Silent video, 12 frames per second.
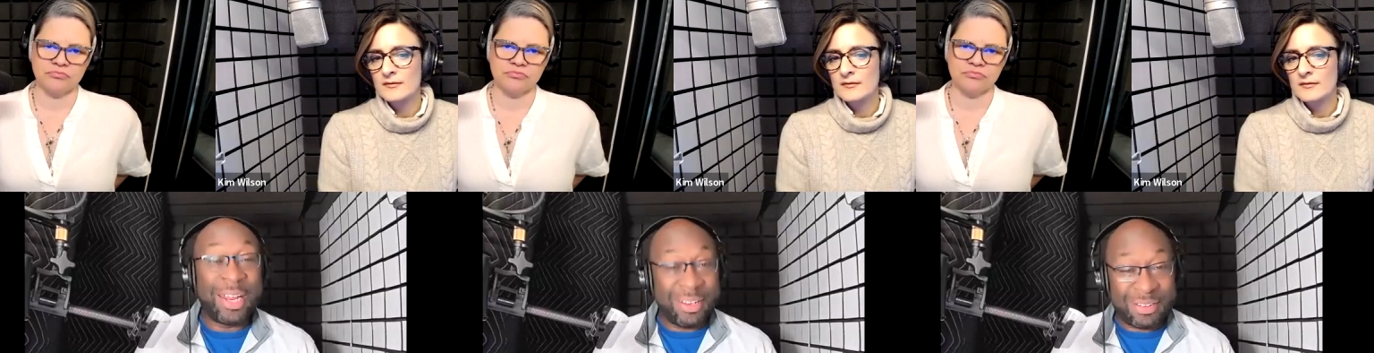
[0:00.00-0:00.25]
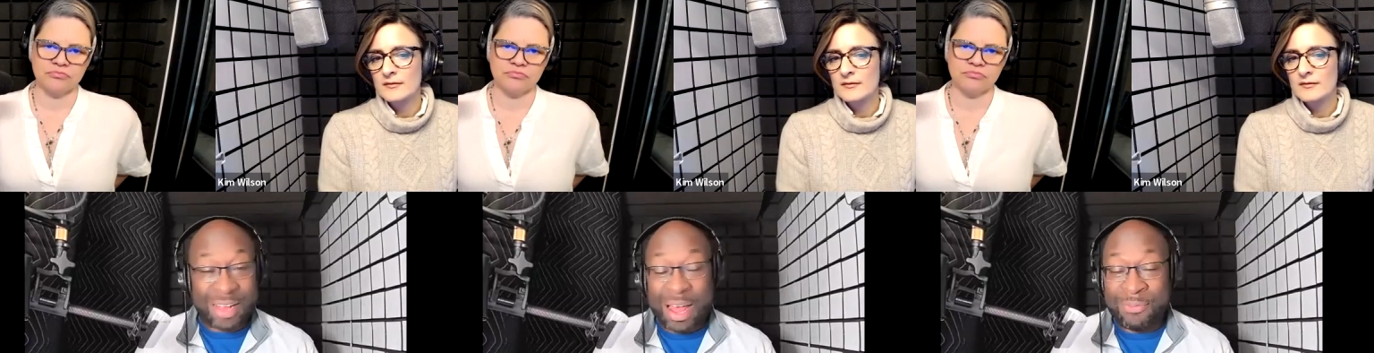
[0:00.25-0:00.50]
Speaker 1: It
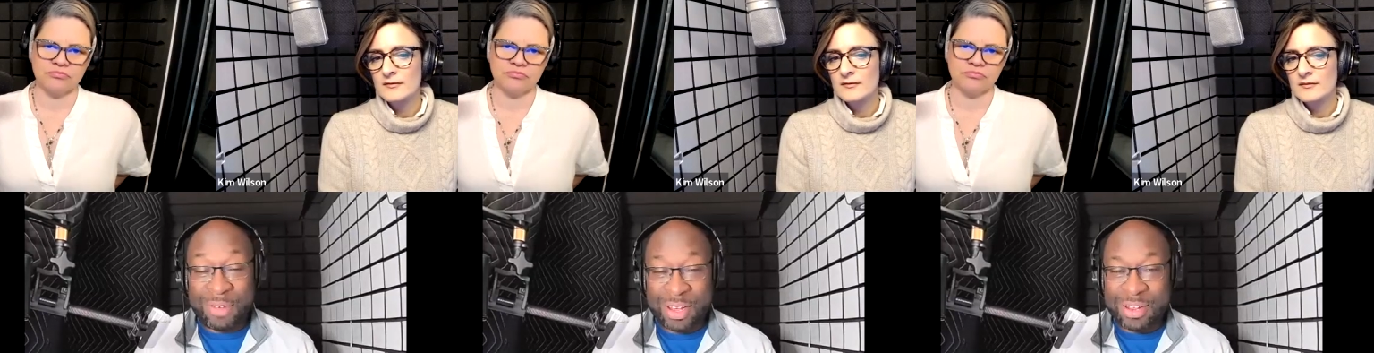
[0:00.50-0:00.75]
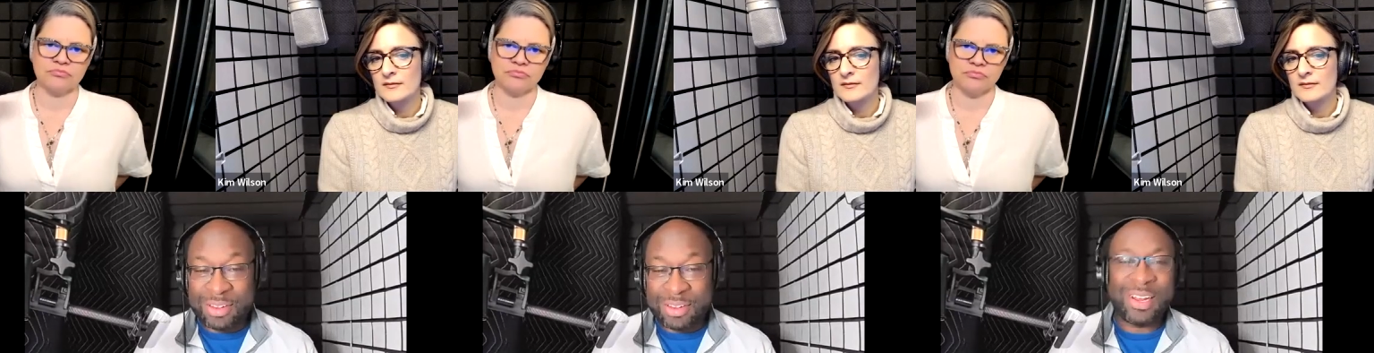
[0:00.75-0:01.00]
is
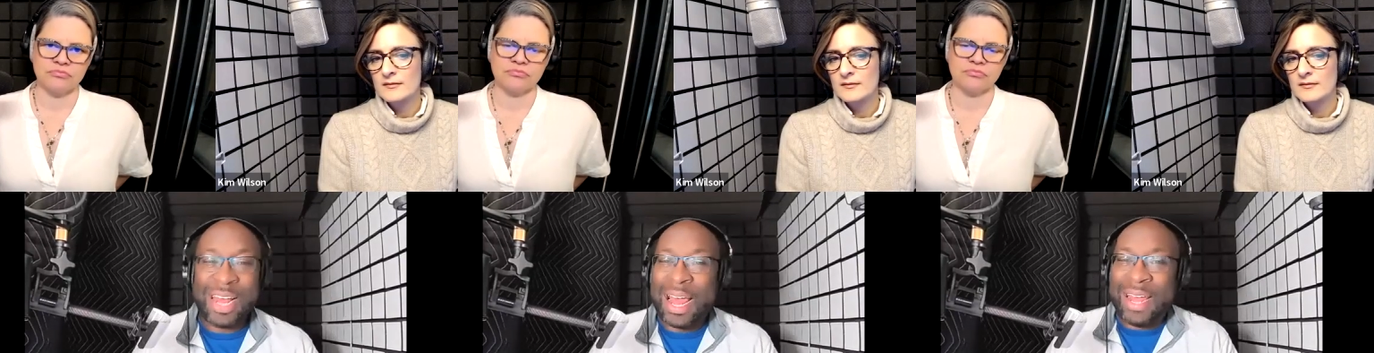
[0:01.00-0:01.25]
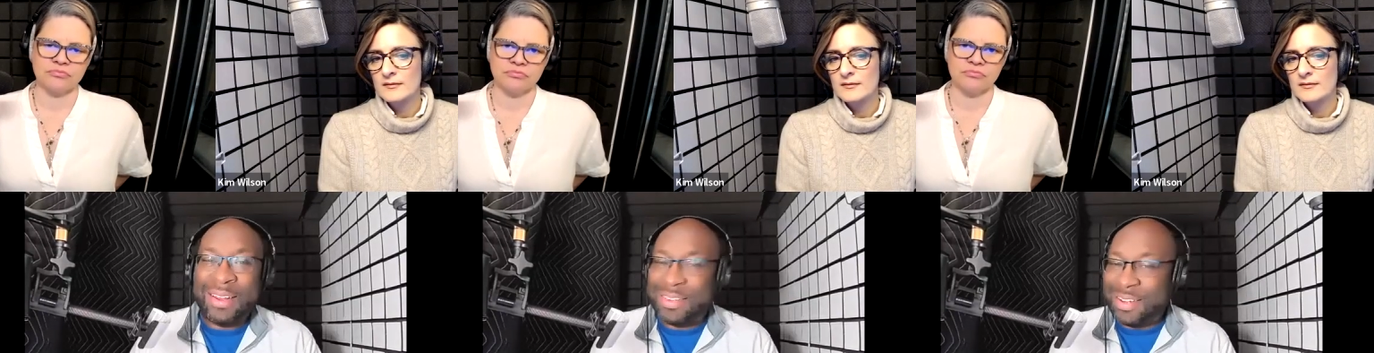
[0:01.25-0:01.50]
obvious that
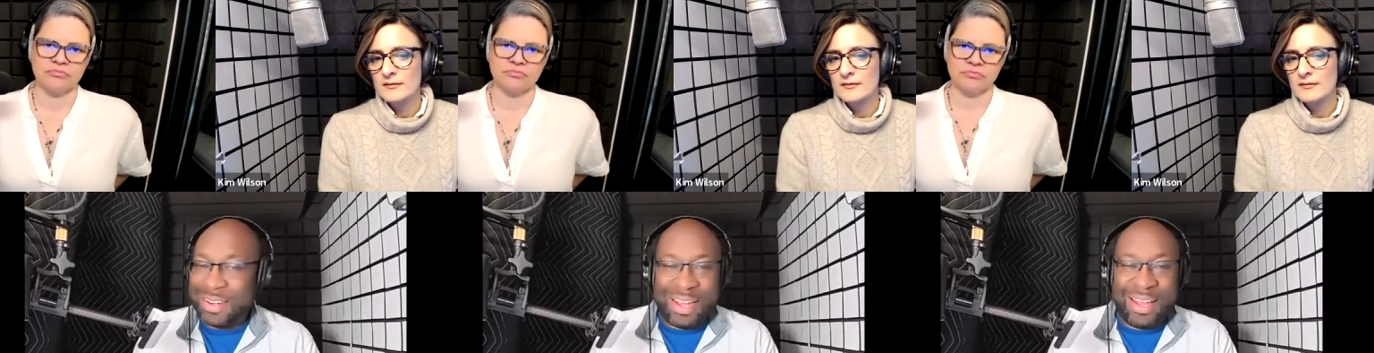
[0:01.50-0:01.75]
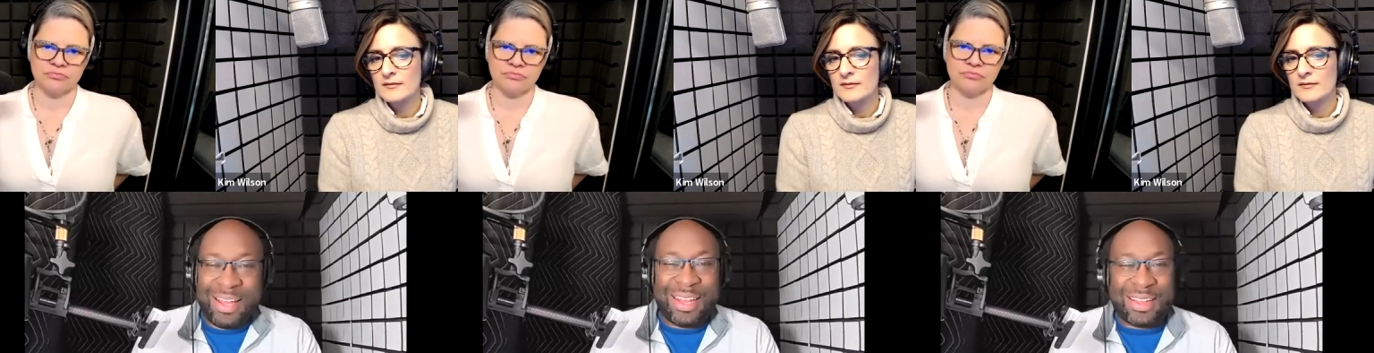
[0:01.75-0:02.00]
I didn't,
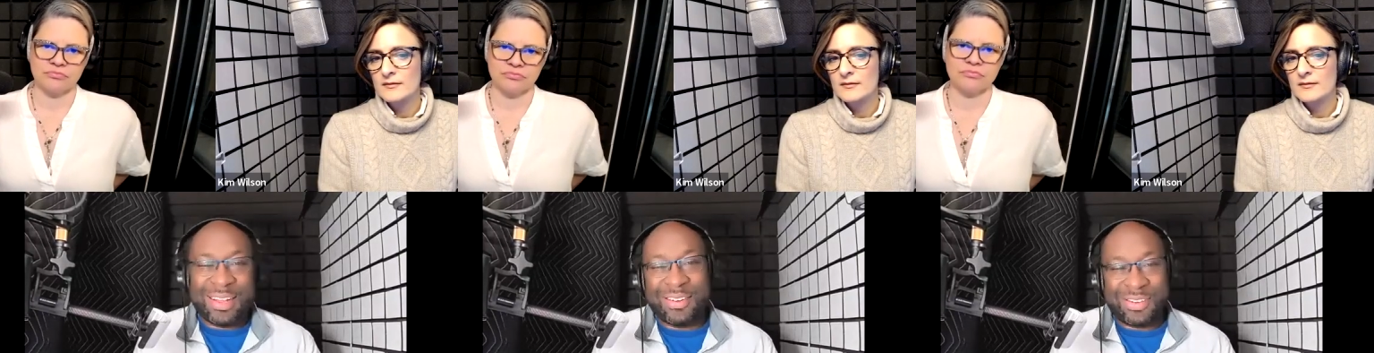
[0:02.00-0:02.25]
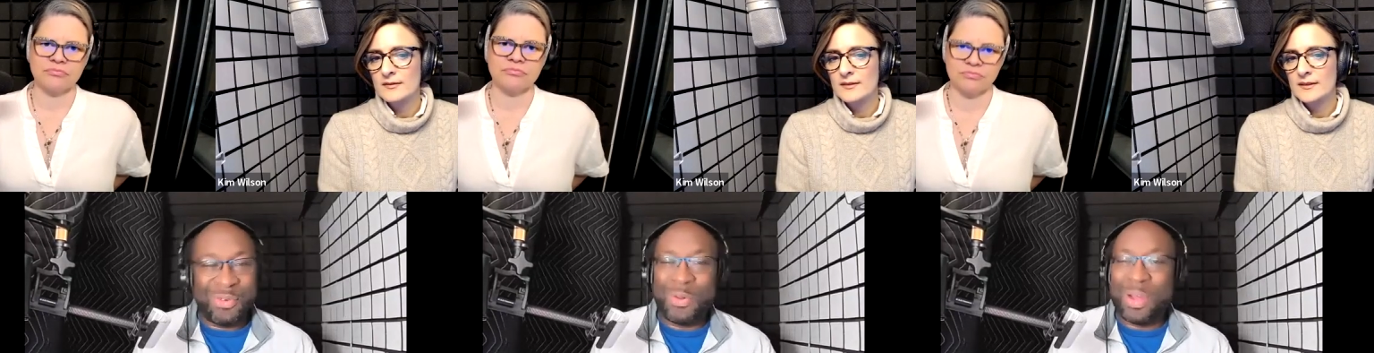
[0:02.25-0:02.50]
that
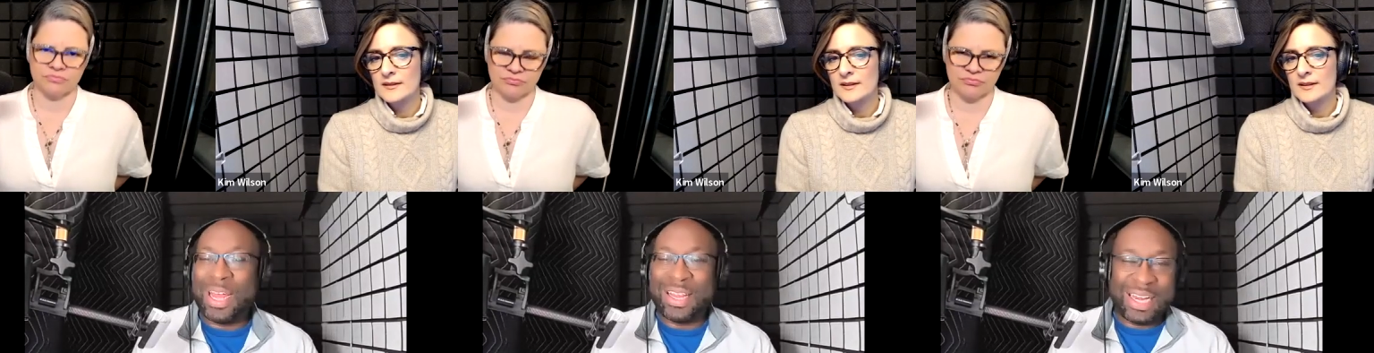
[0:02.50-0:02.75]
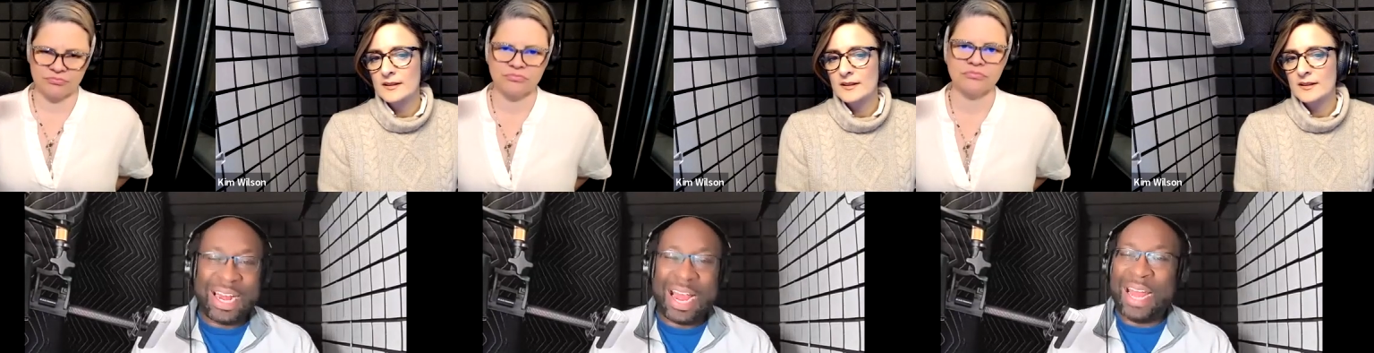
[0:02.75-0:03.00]
there's a way
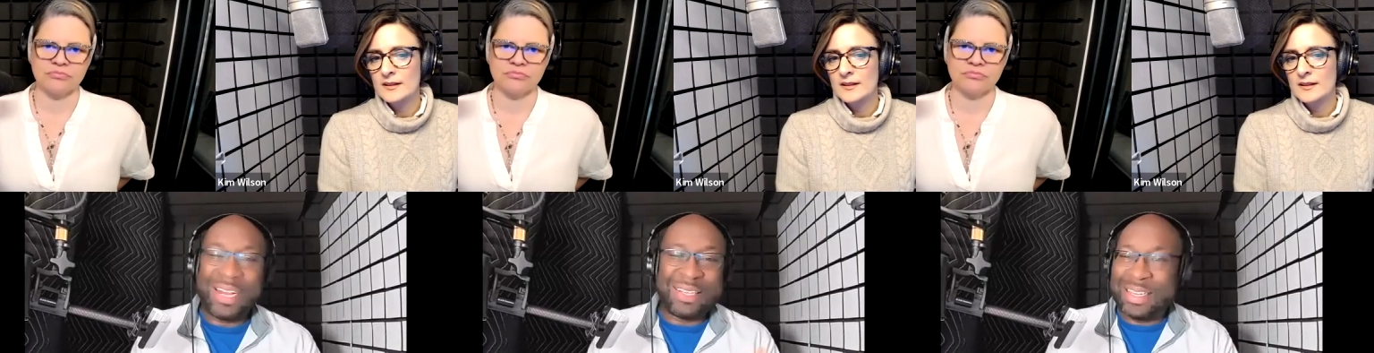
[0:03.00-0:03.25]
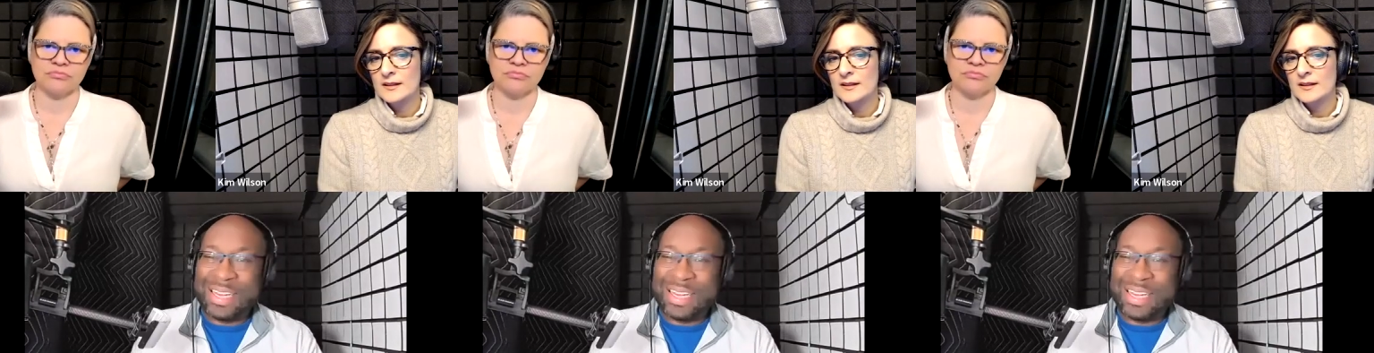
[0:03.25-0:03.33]
that I,